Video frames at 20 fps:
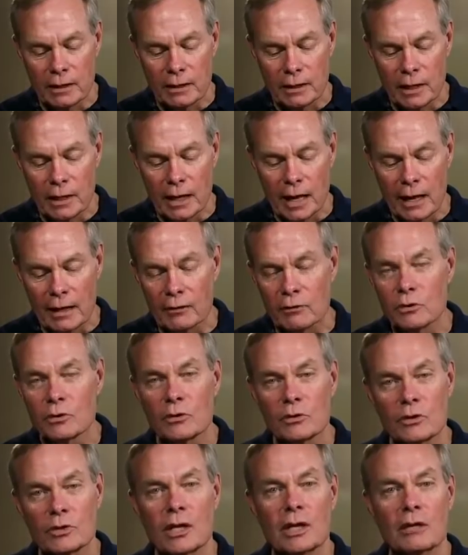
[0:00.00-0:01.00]
Then I don't
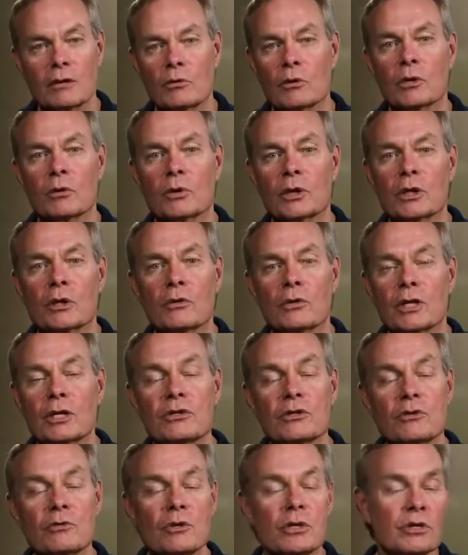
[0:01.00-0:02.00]
know exactly where we go.
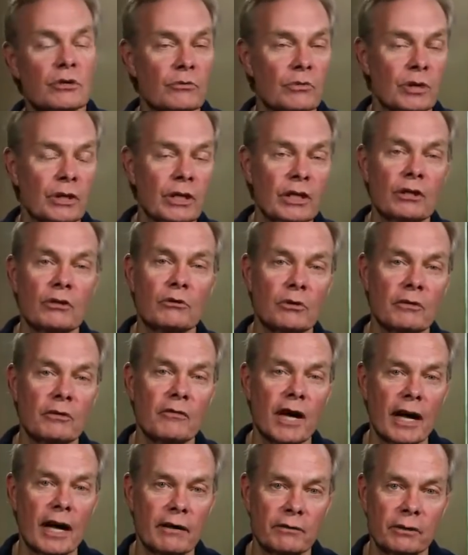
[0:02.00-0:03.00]
That's the reason we need a
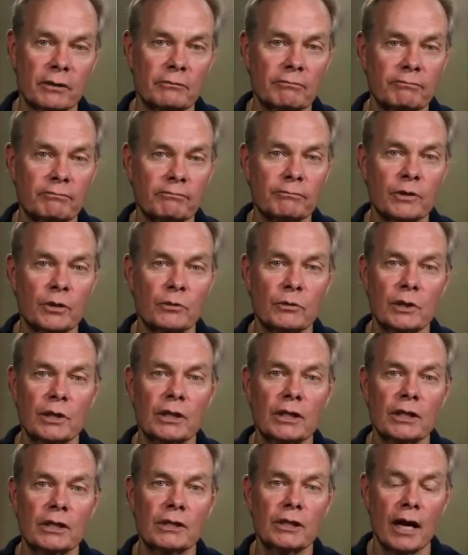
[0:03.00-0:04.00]
revival. We
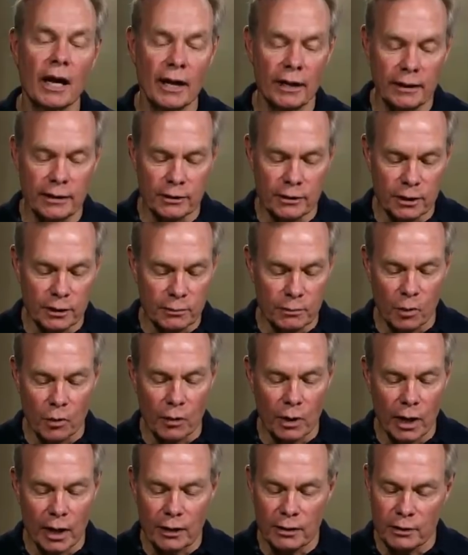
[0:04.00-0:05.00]
need God to just
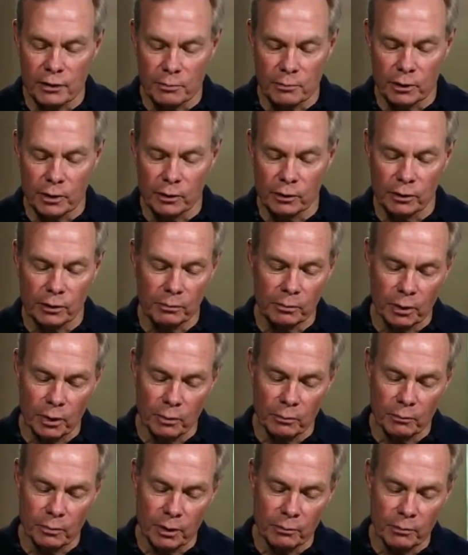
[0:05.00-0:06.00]
pour out His Spirit
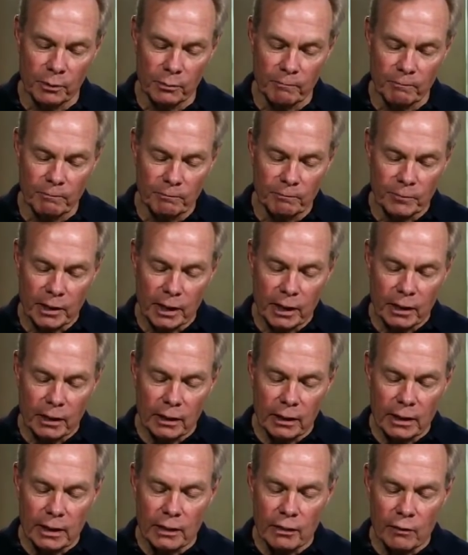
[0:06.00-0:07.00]
upon people.
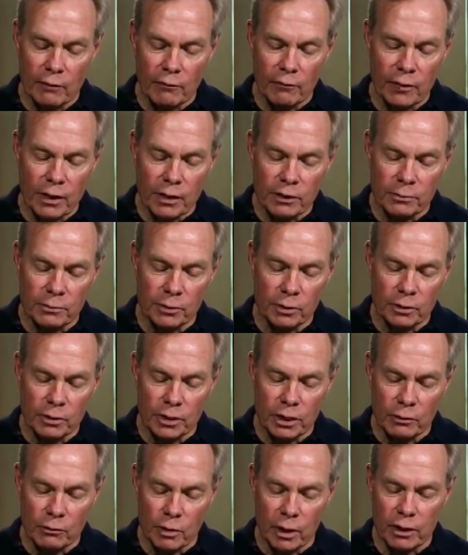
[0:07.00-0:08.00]
Lee on Facebook
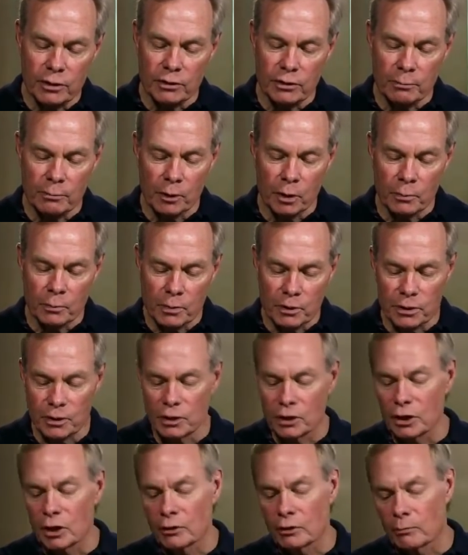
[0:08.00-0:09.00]
said, what is the purpose of
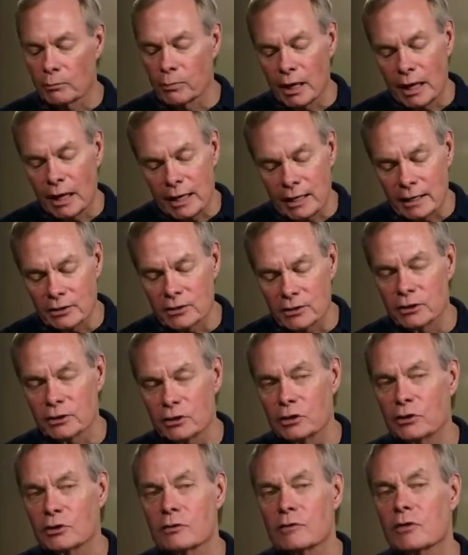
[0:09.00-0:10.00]
the other planets in the
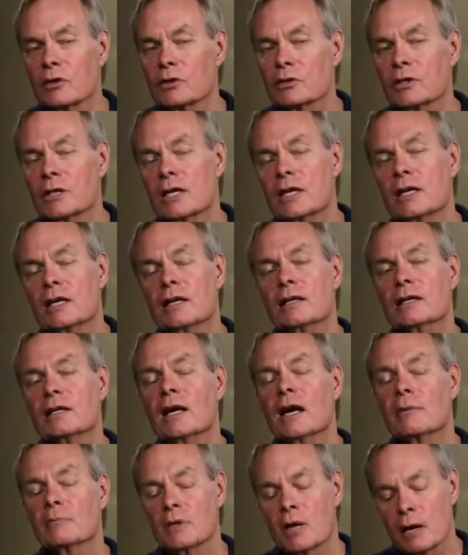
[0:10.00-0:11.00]
universe?
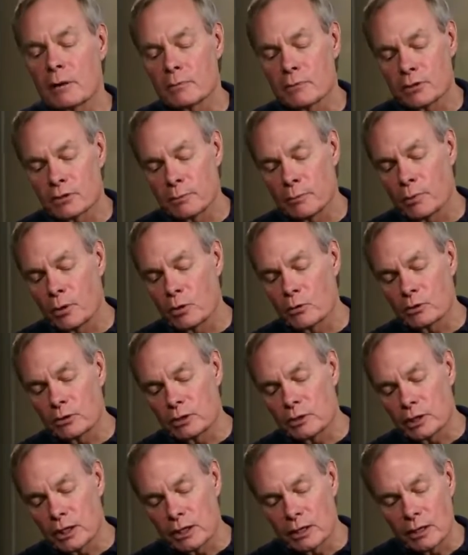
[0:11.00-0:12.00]
Now, I'm
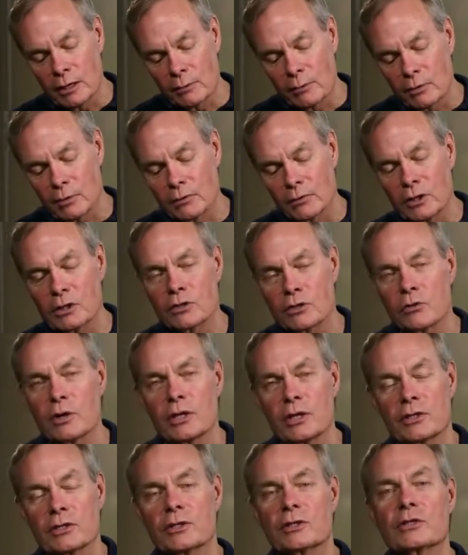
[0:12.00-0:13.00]
supposing that a number of these
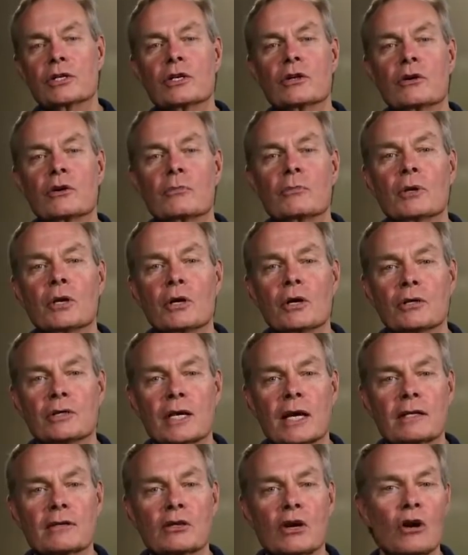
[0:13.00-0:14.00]
questions here are because
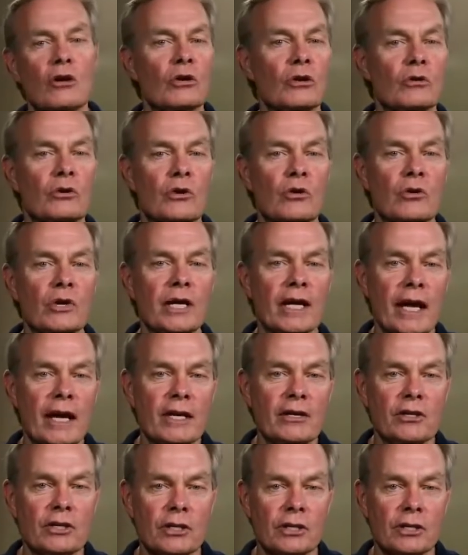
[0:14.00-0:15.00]
I taught on
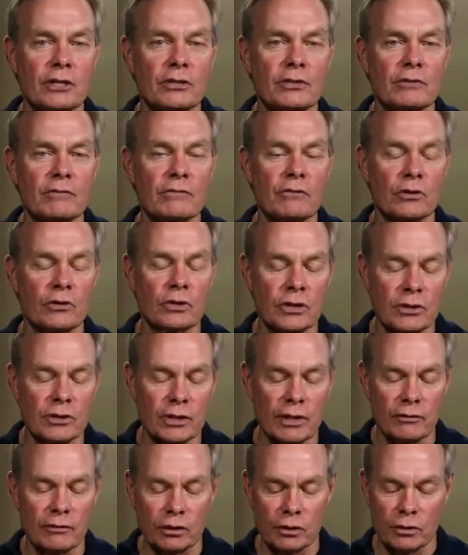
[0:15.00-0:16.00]
creationism versus
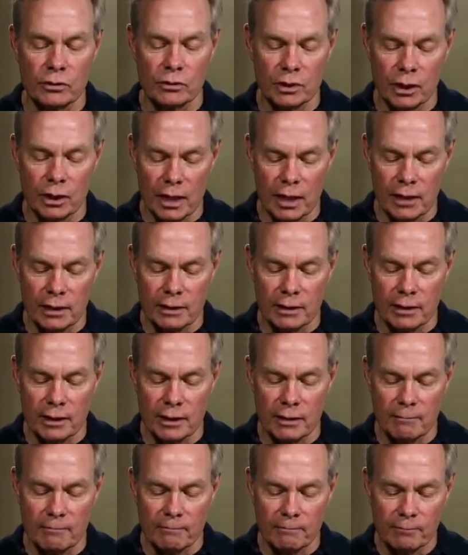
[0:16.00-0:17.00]
evolution last
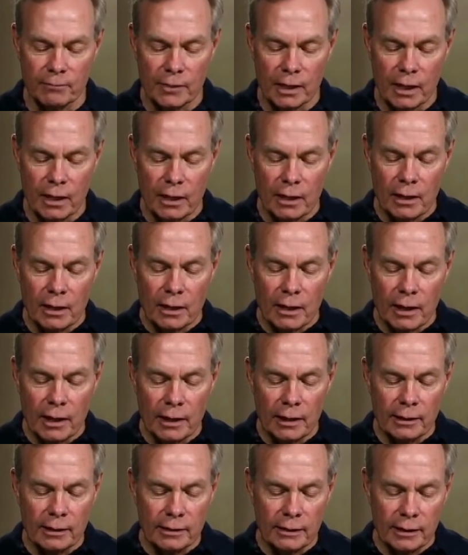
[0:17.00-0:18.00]
time.
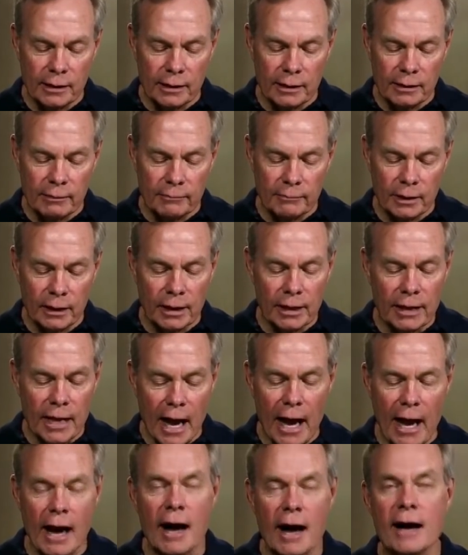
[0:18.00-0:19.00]
And Lee,
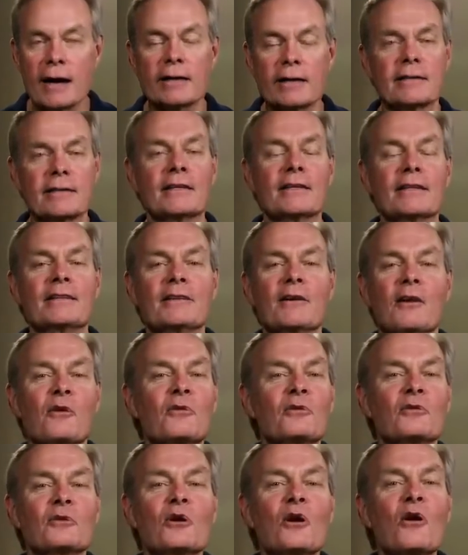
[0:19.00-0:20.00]
I honestly
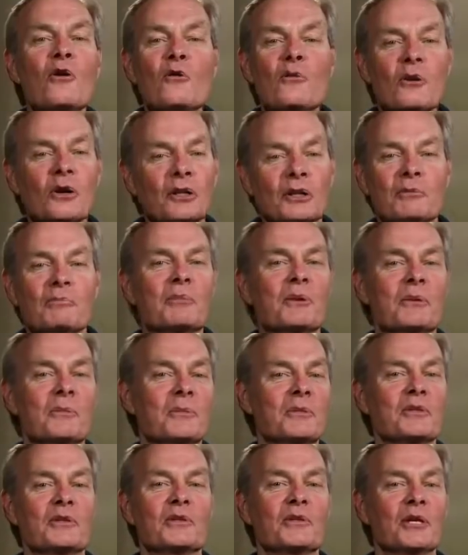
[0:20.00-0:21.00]
don't know what the
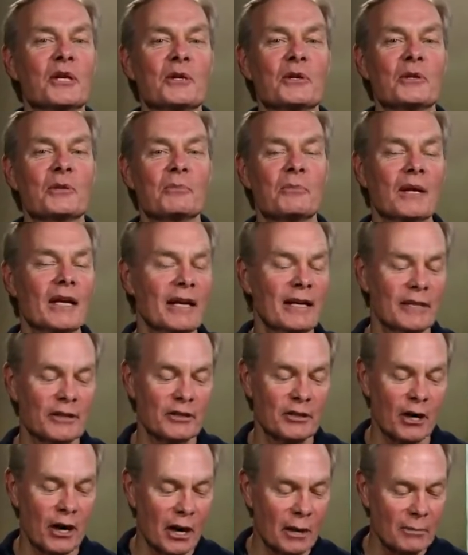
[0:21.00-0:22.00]
purpose of the other planets
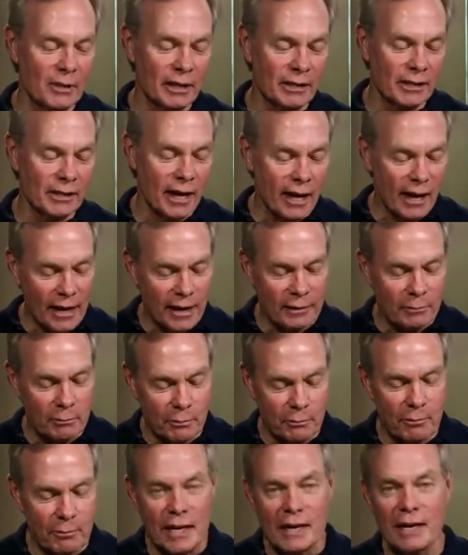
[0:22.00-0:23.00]
are. I mean,
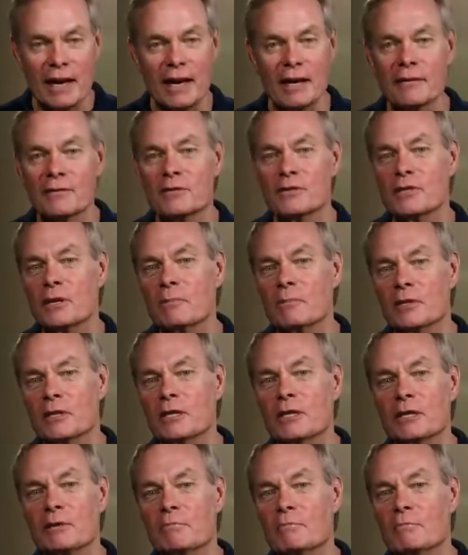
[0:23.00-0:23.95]
God may have something